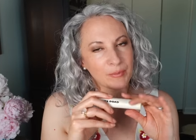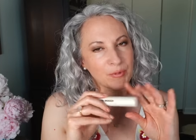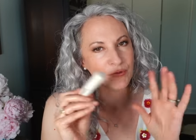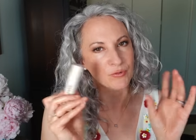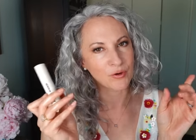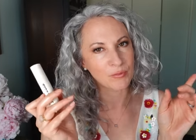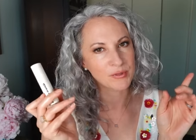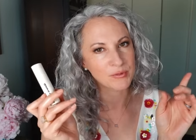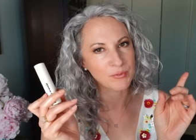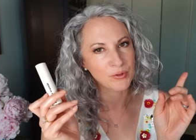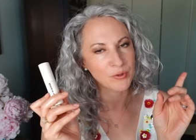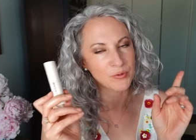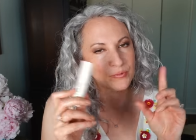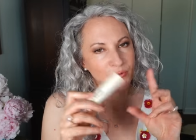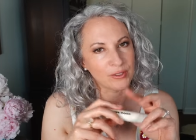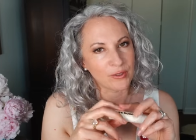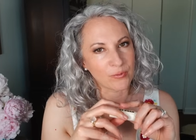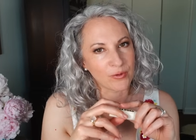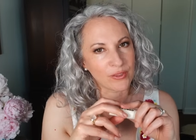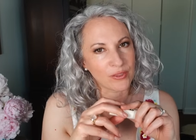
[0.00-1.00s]
performs
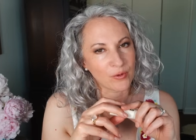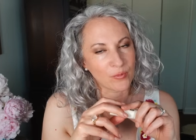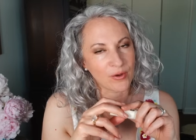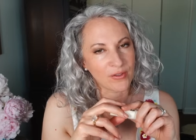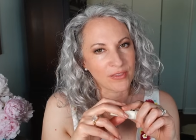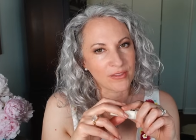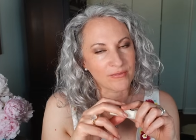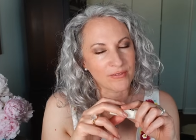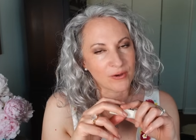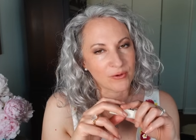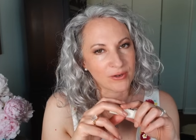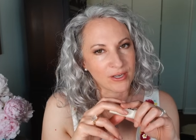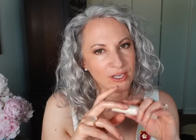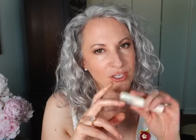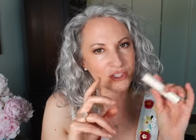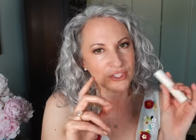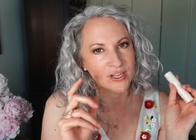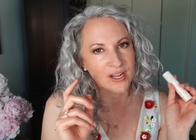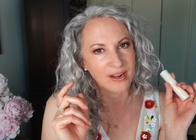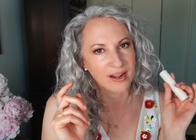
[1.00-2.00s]
beautifully with the What the
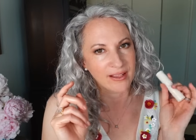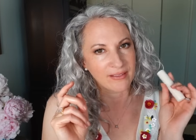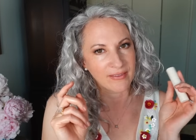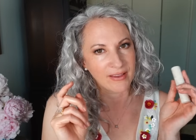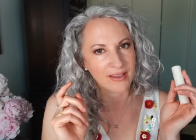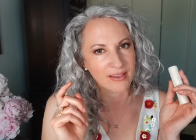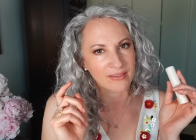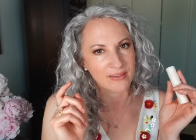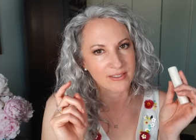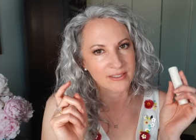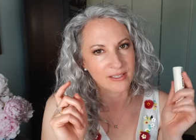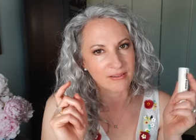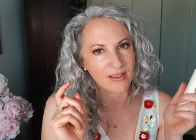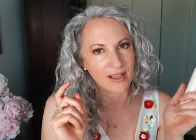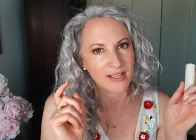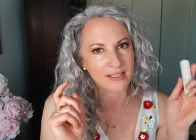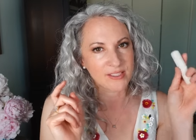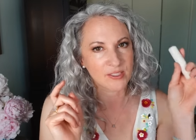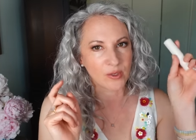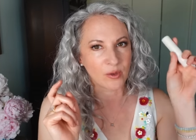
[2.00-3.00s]
Foundation and I like this a
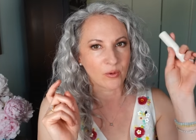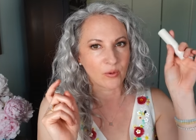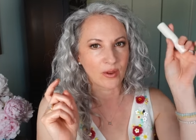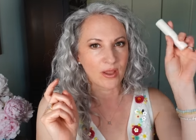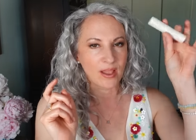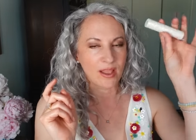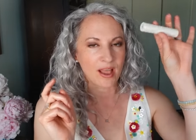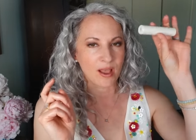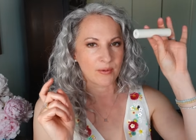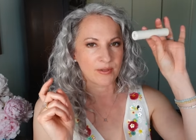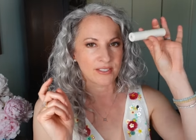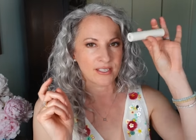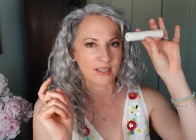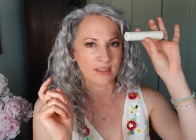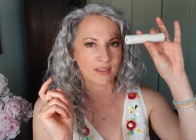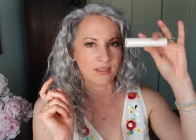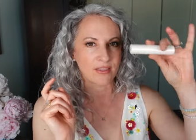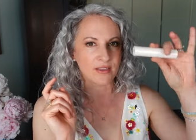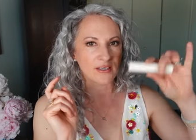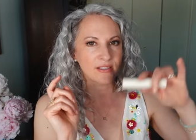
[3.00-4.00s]
lot. So I would
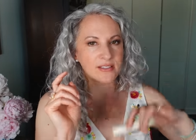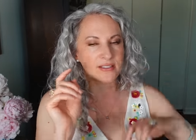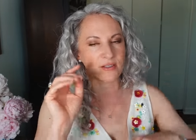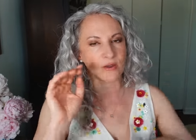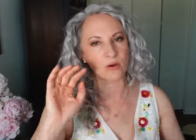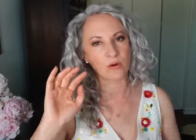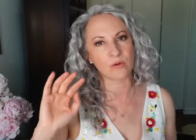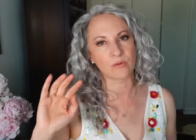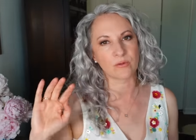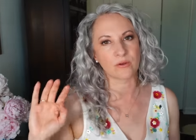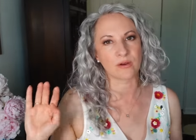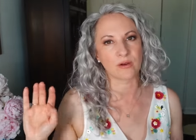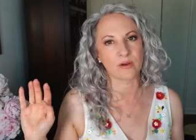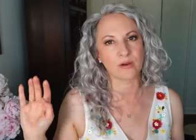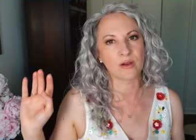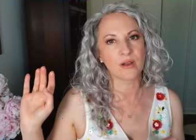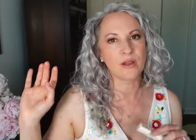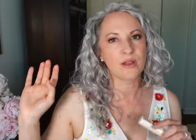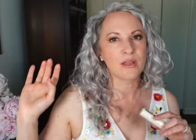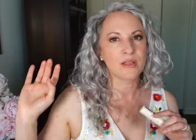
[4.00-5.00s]
say this
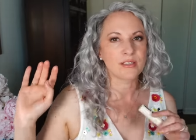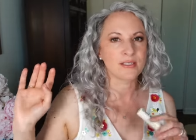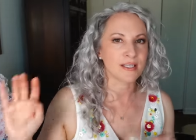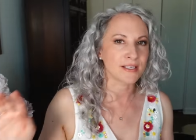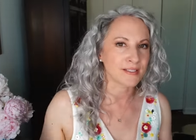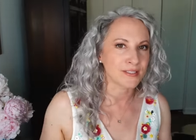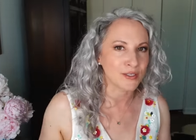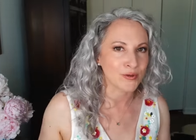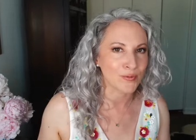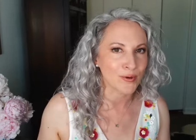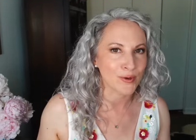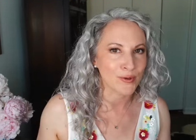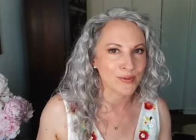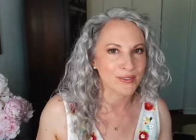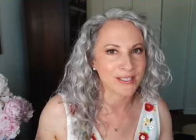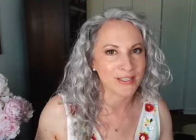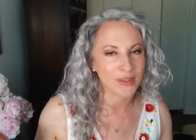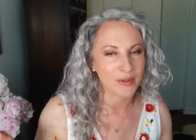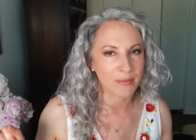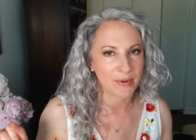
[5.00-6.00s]
over Dusty
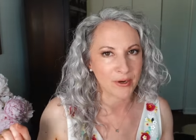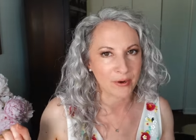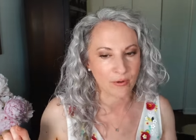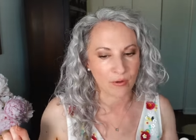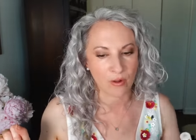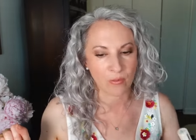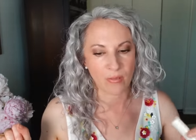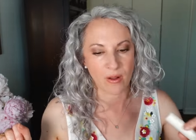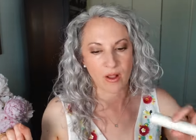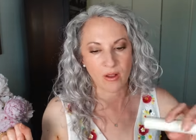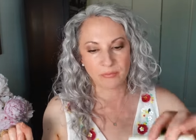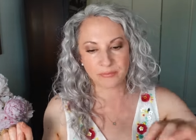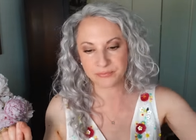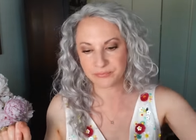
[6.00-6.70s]
Rose in The Miracle Balm.